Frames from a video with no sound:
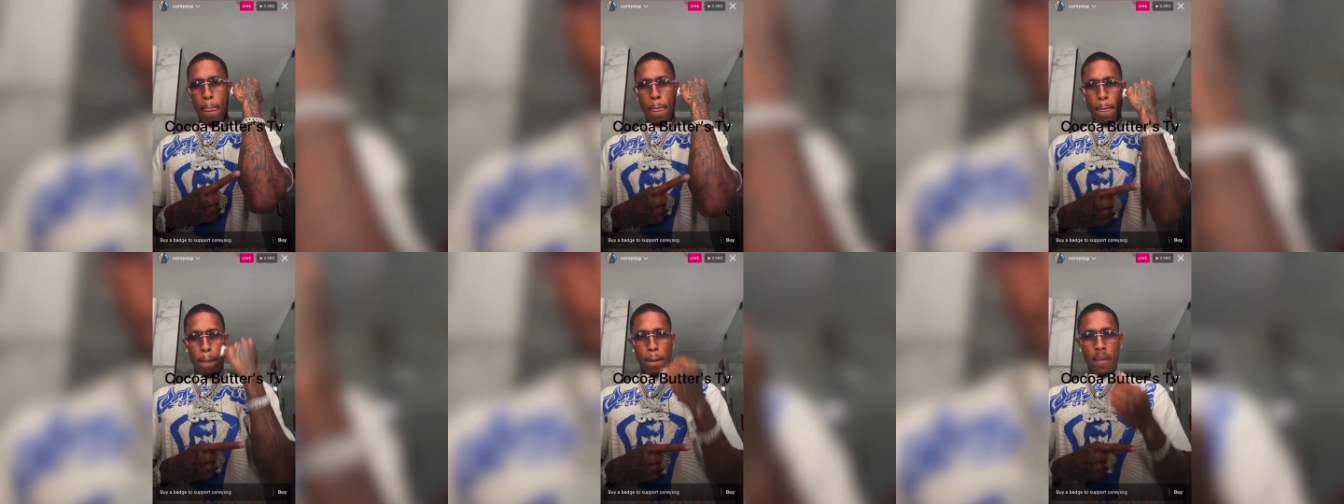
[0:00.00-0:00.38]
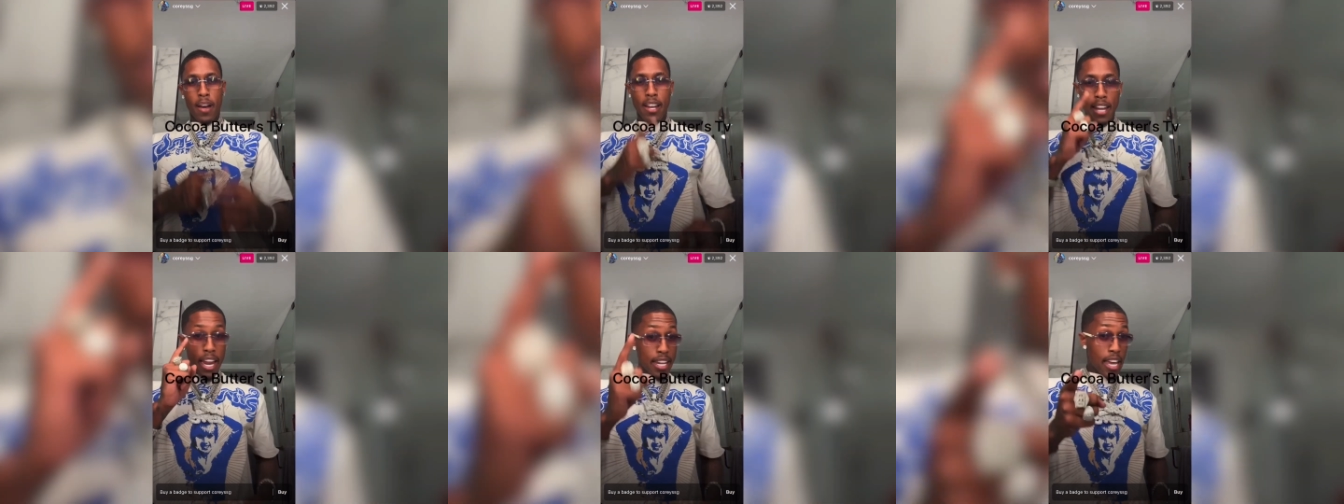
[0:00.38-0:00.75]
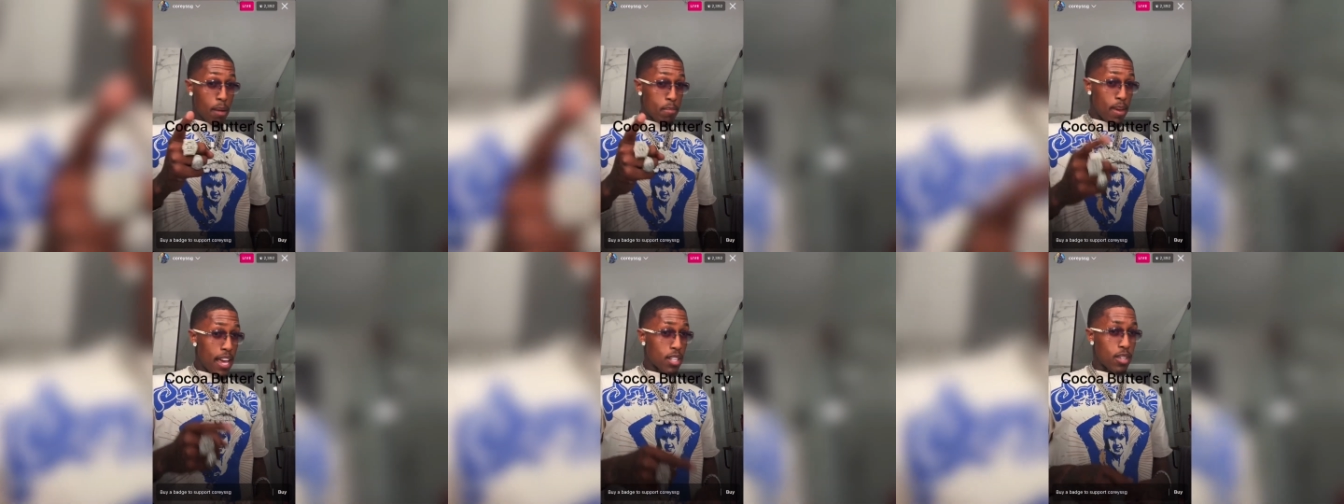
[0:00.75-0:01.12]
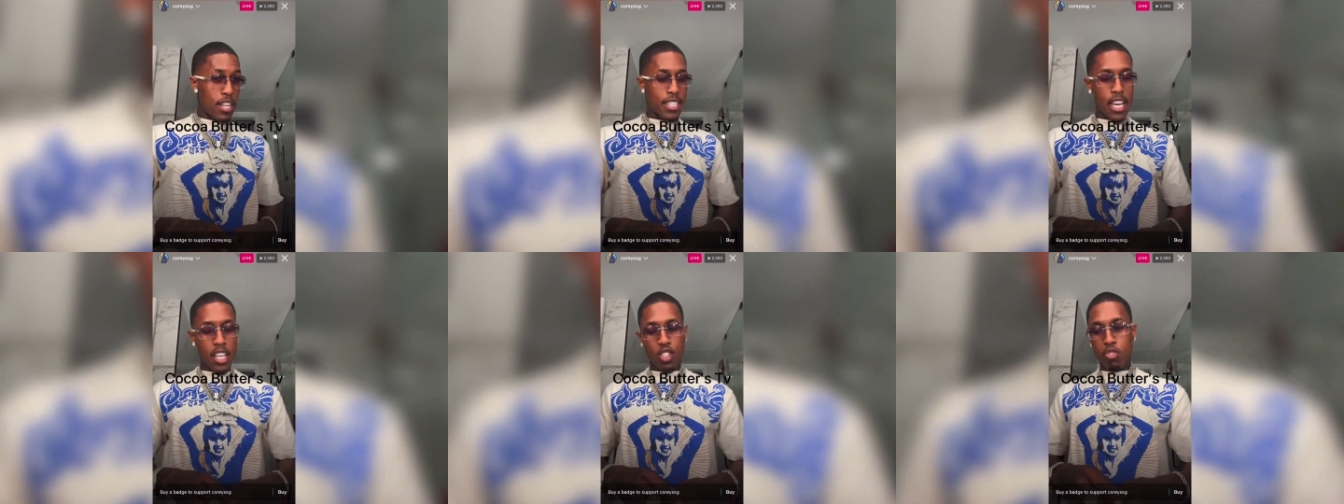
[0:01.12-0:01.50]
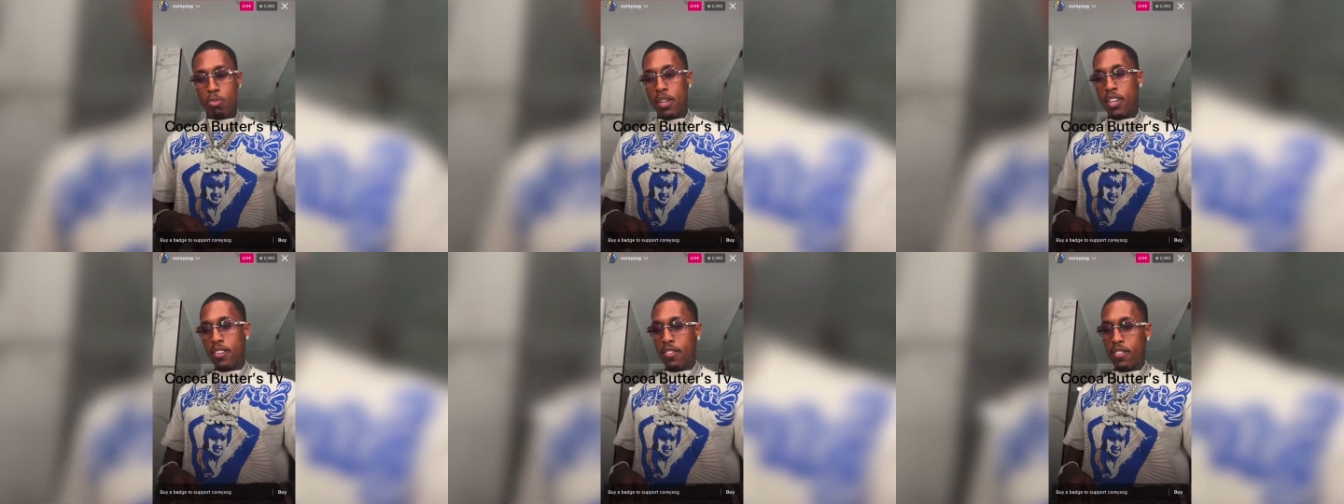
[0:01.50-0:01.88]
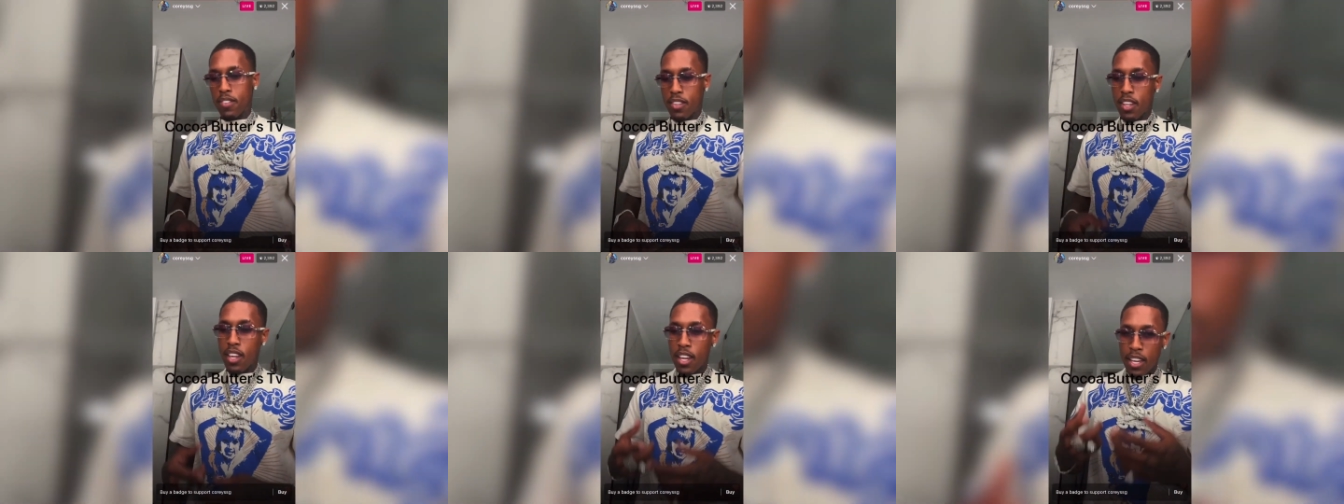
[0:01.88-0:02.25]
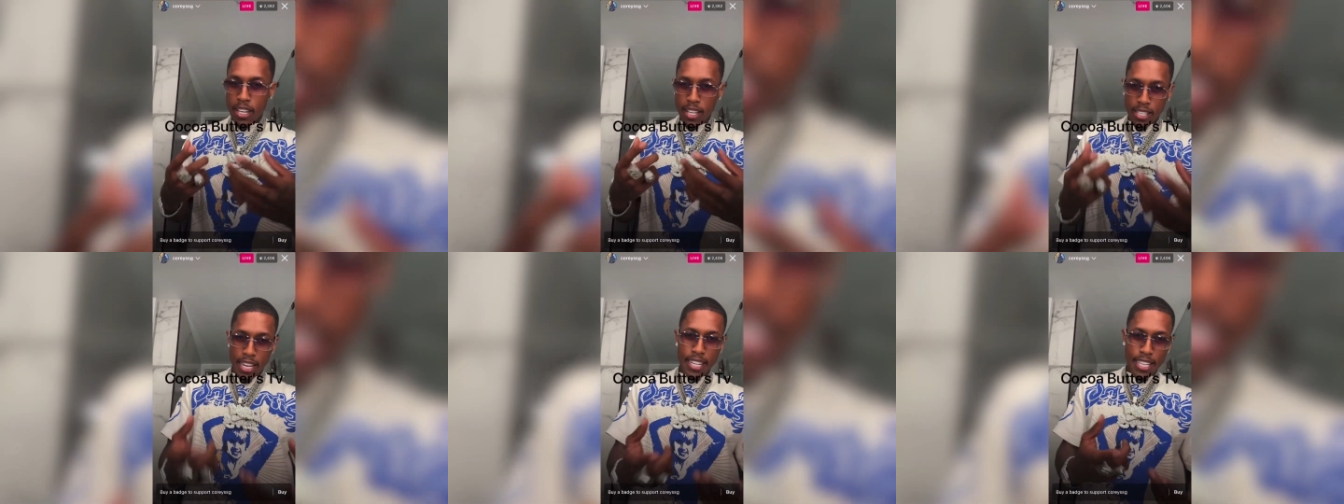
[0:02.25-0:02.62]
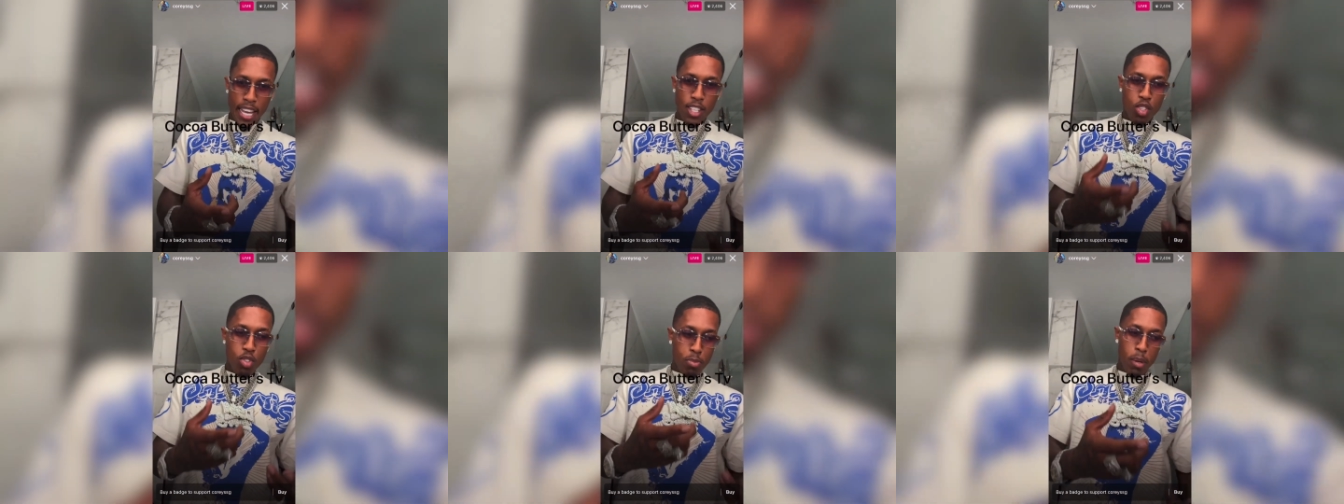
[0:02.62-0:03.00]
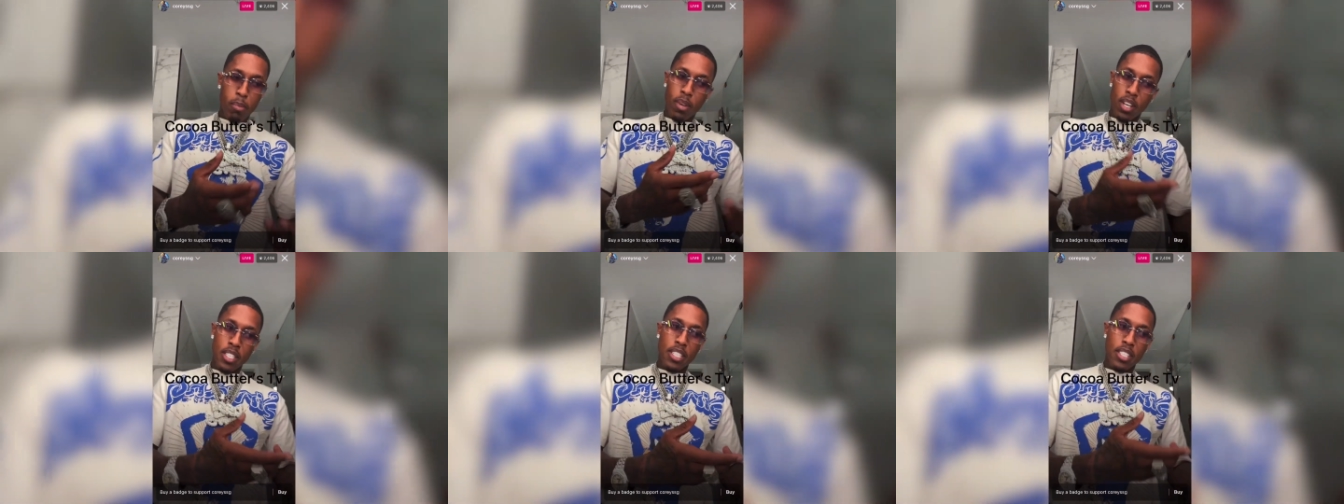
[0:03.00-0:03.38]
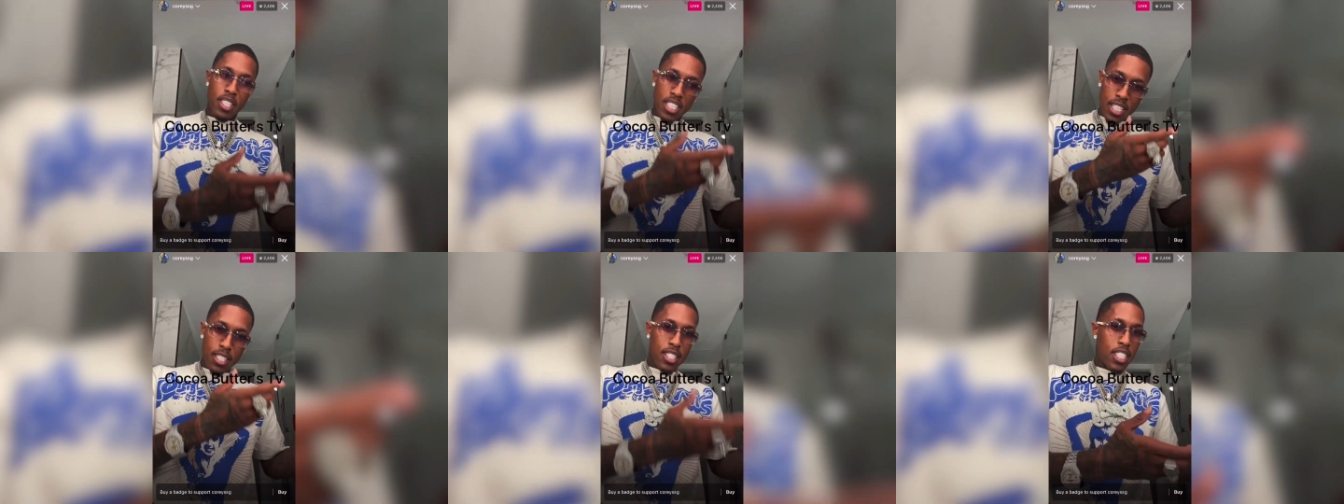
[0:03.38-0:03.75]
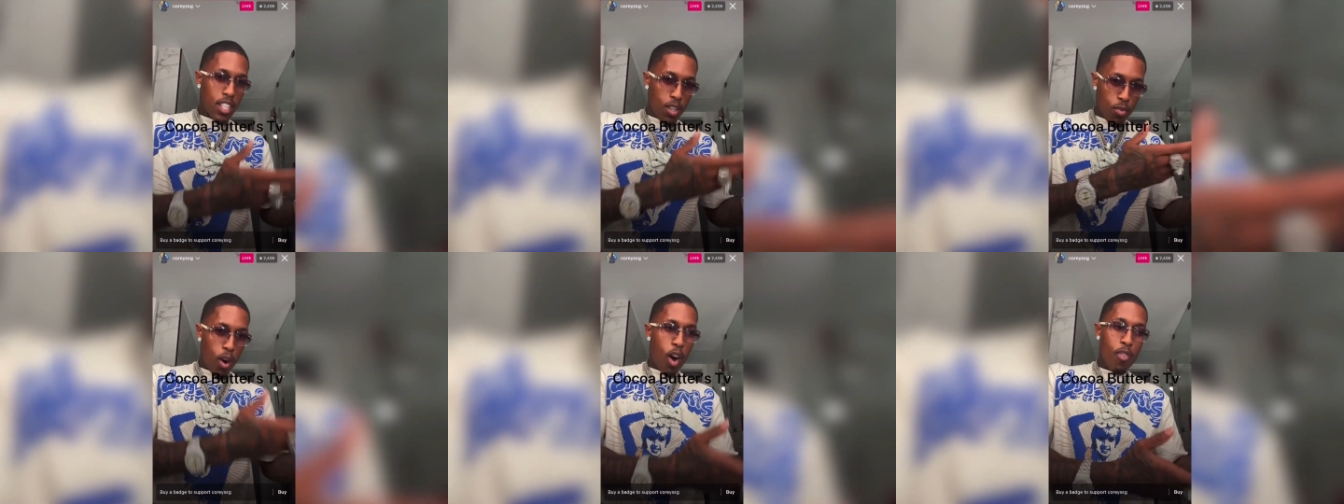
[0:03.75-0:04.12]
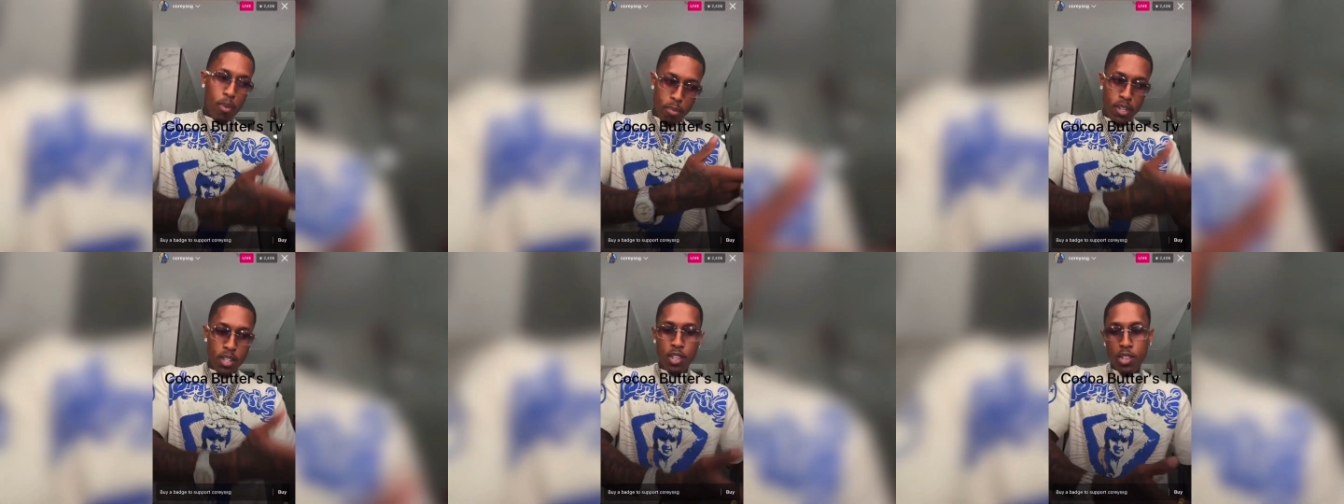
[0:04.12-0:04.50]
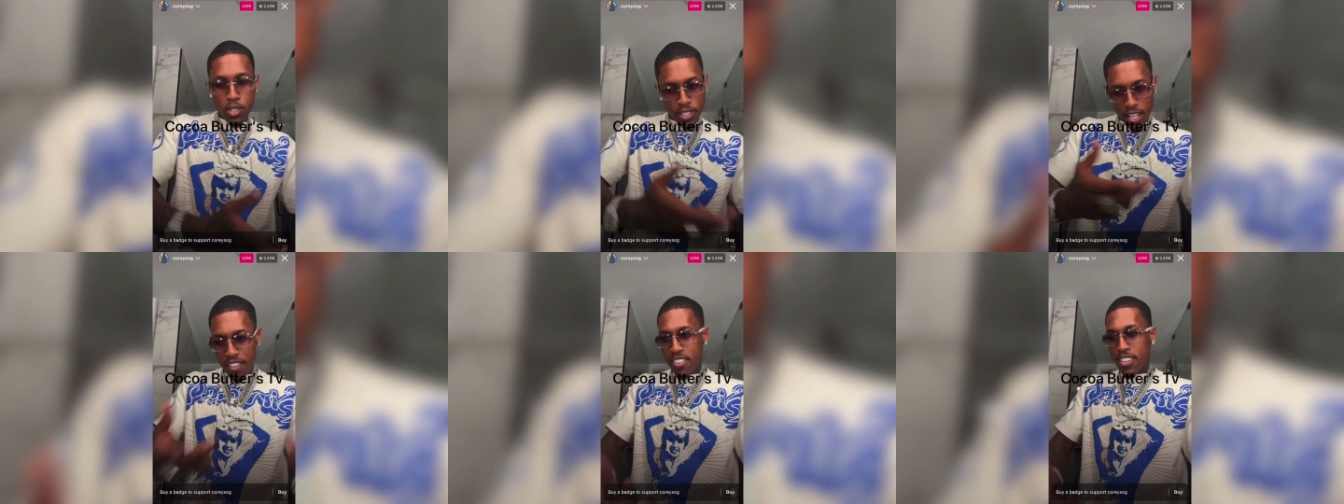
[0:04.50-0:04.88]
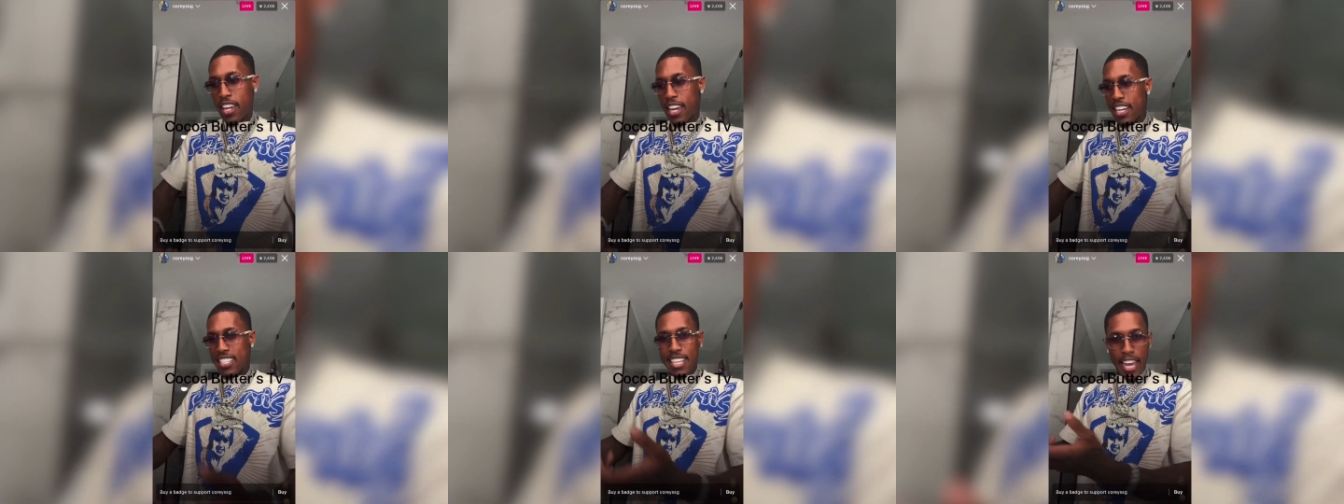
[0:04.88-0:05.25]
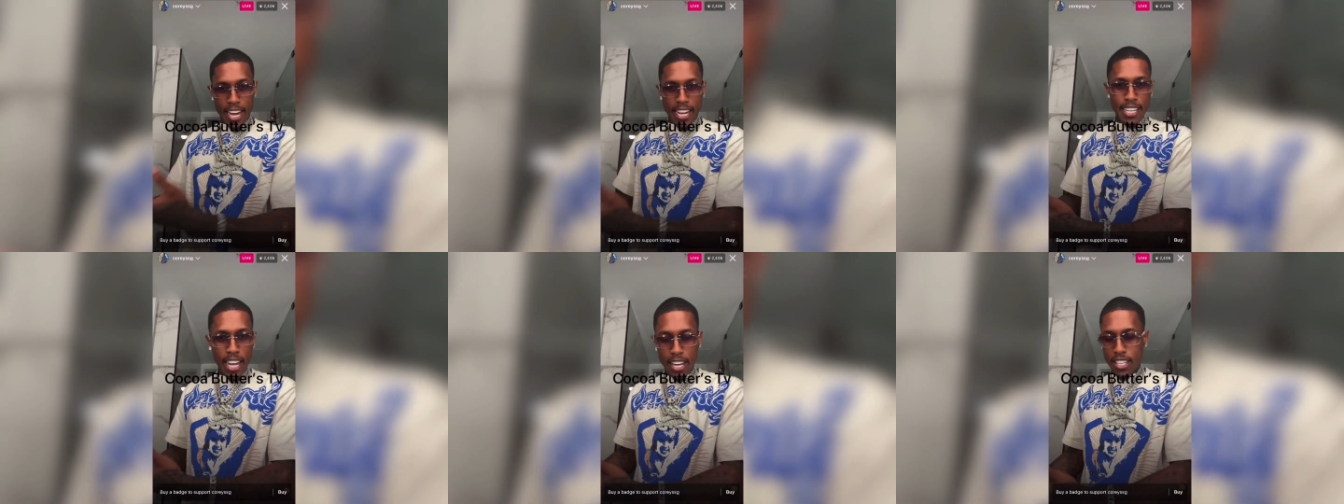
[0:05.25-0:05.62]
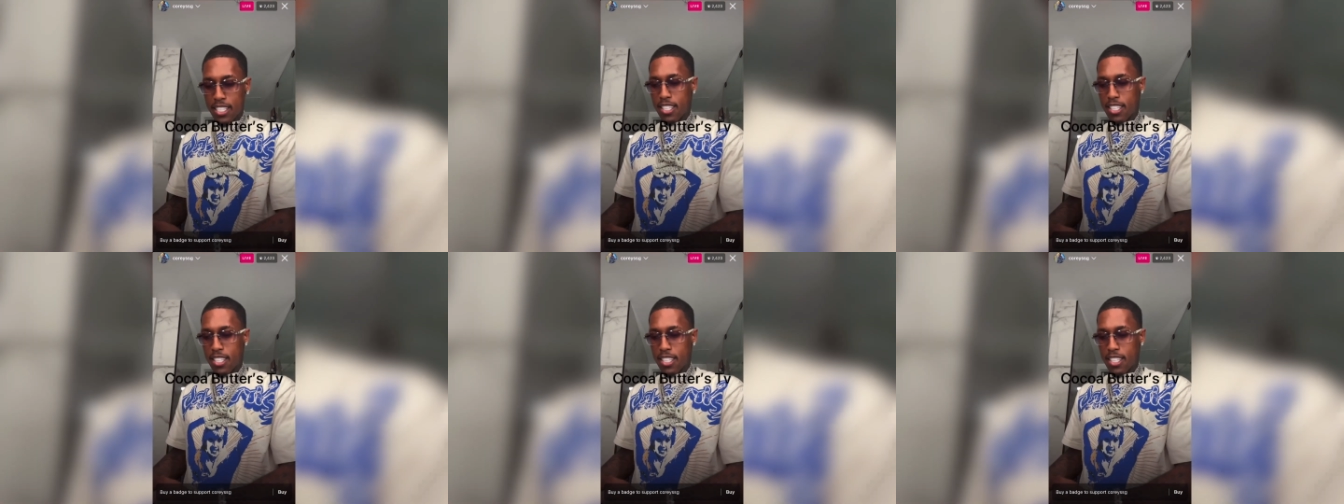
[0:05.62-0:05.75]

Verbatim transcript: A lot of y'all be asking what that tattoo mean. That tattoo mean because she, she walked from her door seven days, eight nights.